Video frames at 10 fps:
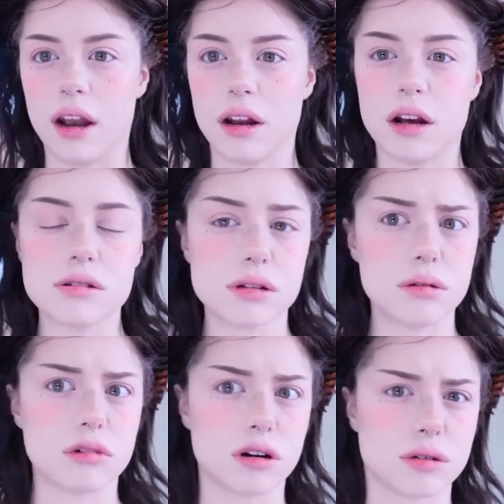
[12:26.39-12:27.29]
and it
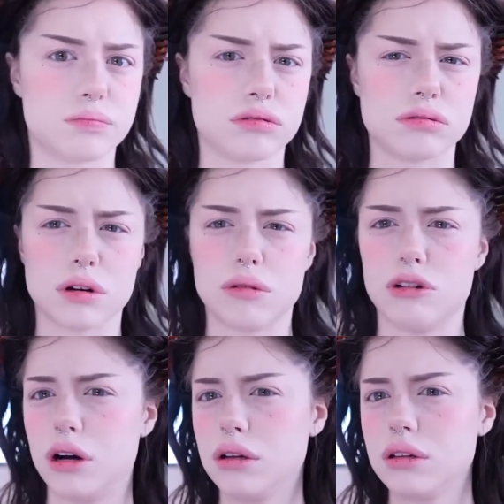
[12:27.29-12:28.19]
actually worked pretty
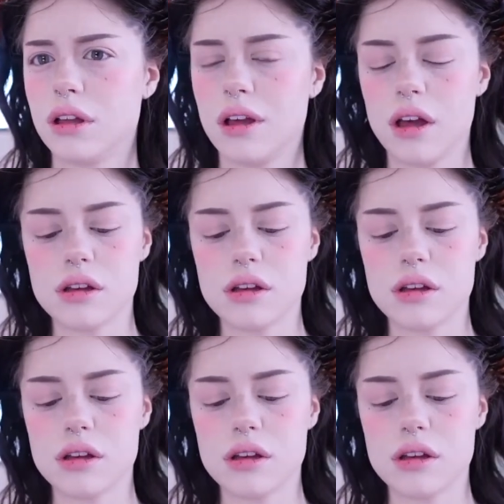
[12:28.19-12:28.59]
well.